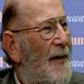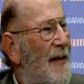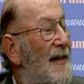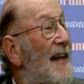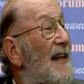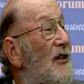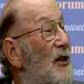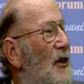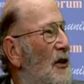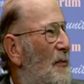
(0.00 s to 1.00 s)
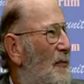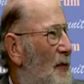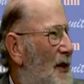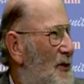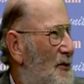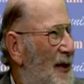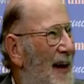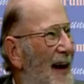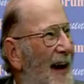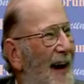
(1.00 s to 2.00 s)
in, the deeds uh,
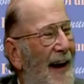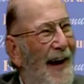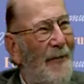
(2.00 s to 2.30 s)
registry?